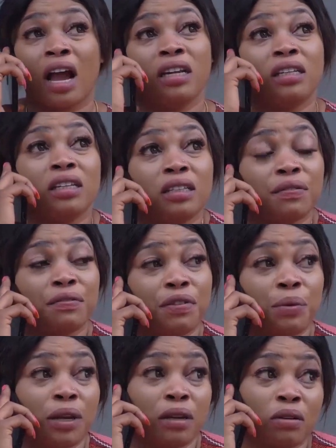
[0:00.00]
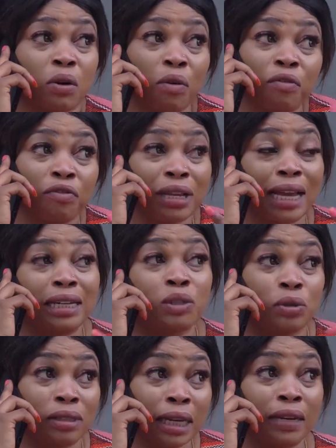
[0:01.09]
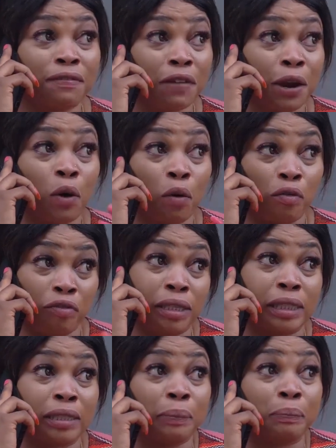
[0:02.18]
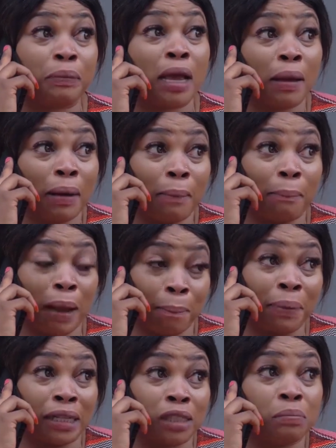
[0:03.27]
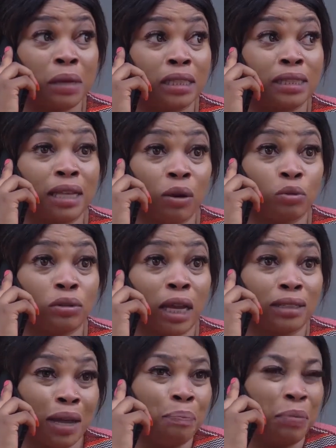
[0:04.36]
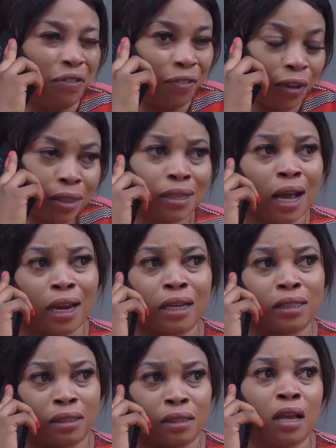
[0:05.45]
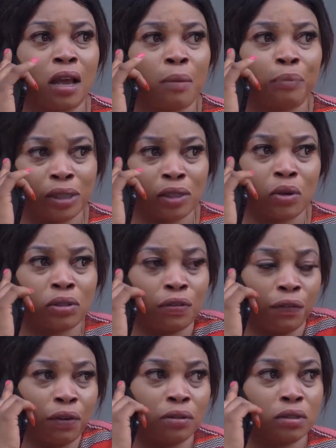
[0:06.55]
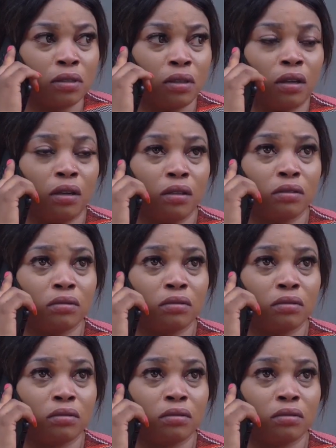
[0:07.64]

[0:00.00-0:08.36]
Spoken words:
I need to stay in a very convincing apartment that befits Alex Prescott's fiancé.